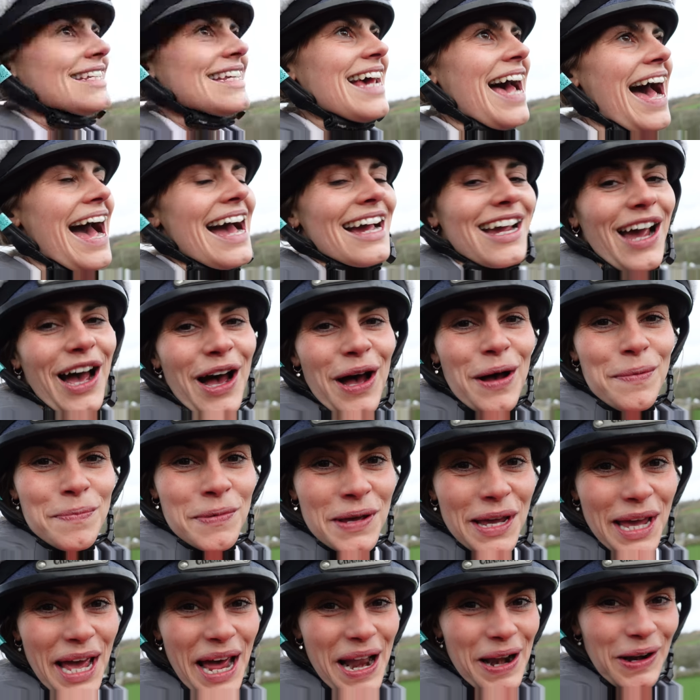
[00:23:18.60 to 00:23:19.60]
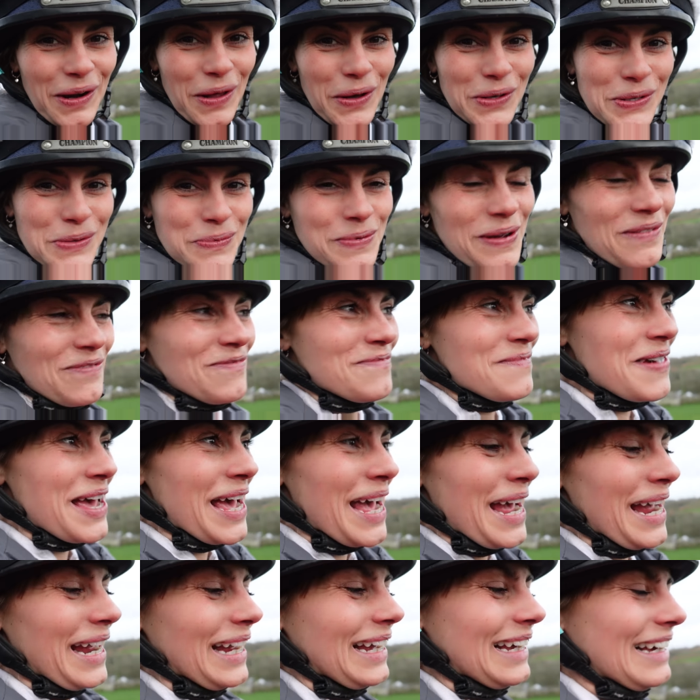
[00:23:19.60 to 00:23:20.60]
tack up and get lost with
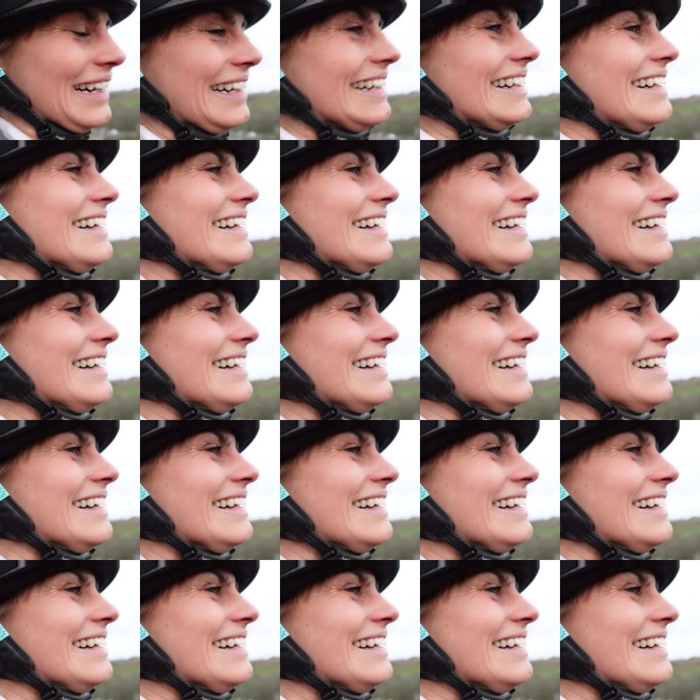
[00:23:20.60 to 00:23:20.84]
me.